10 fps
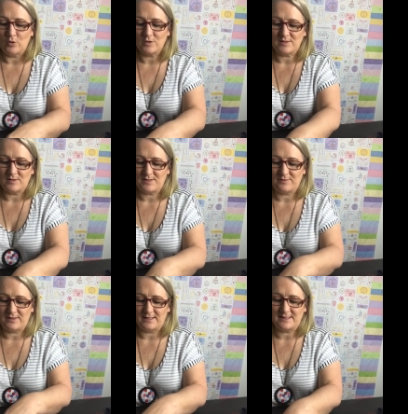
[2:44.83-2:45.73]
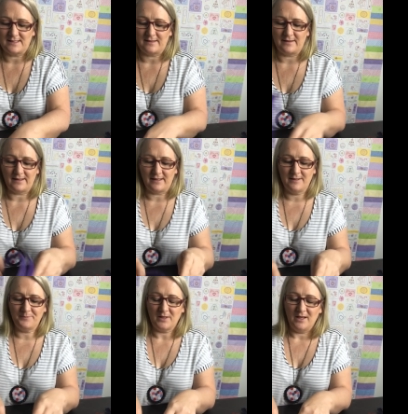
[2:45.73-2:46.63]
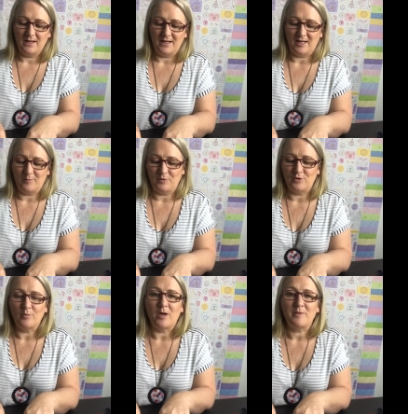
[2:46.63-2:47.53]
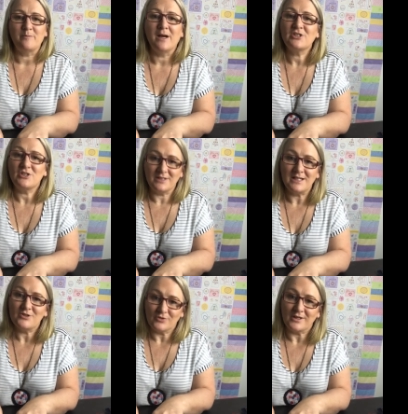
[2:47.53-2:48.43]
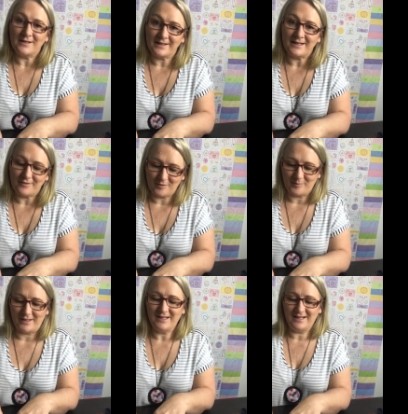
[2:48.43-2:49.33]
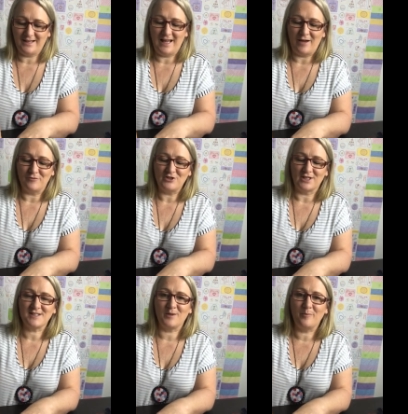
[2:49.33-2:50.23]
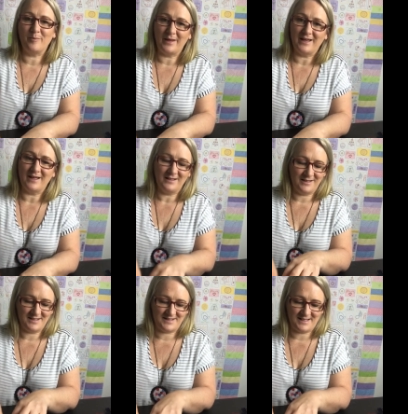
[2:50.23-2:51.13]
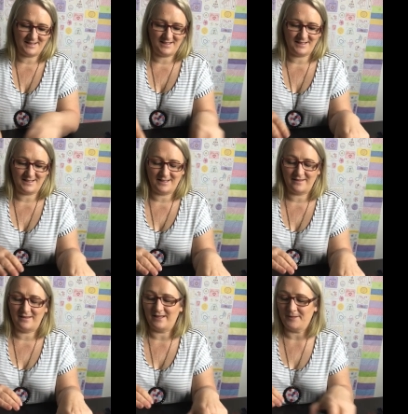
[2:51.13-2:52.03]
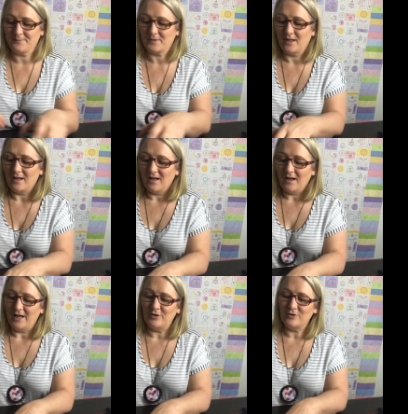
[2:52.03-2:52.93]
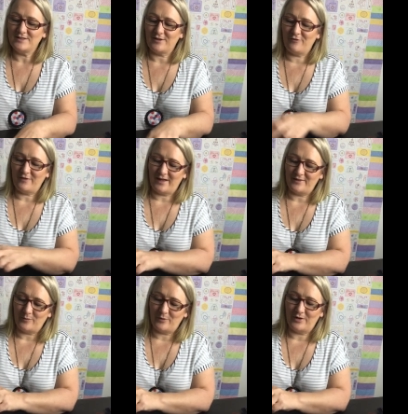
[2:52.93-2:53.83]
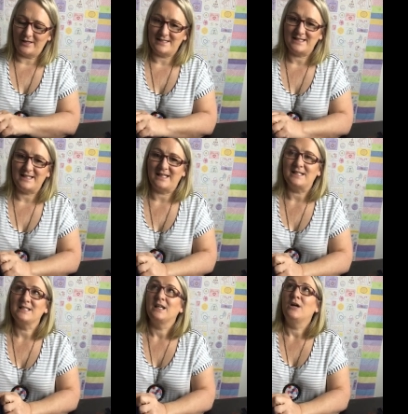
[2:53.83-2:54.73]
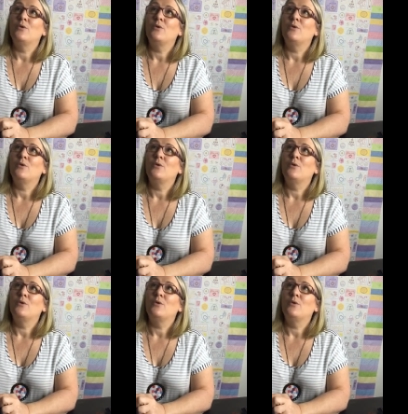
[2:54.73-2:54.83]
all sorts of things in there. You might be much neater and cleaner than me and have just the bare necessities in there. I also found that what I did